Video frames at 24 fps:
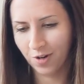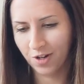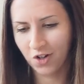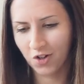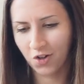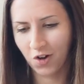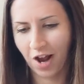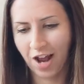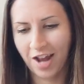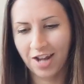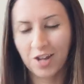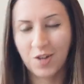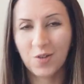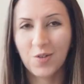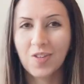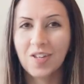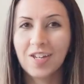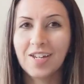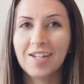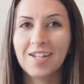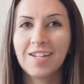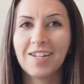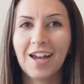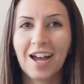We tried
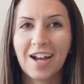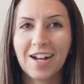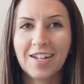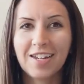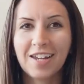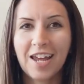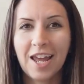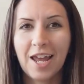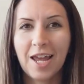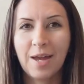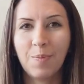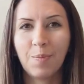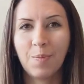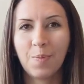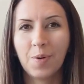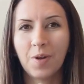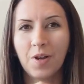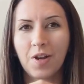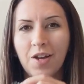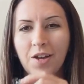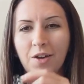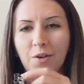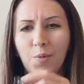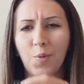using duct tape
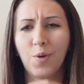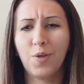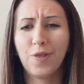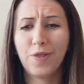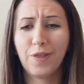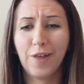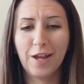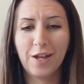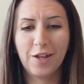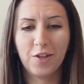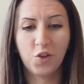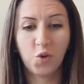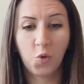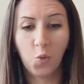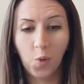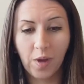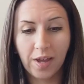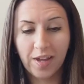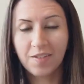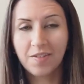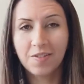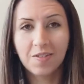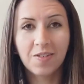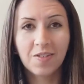with like
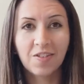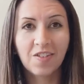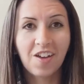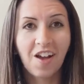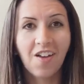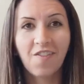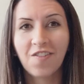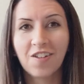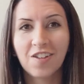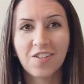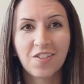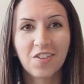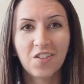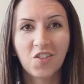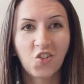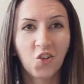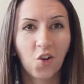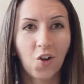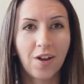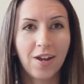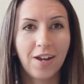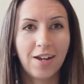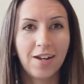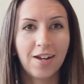twigs and stuff as the
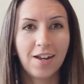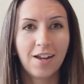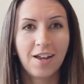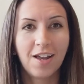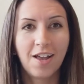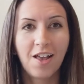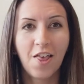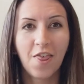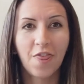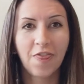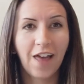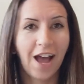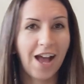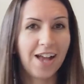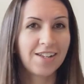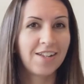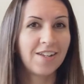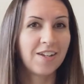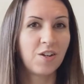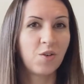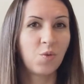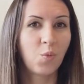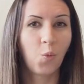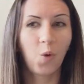joint. That
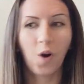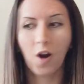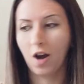didn't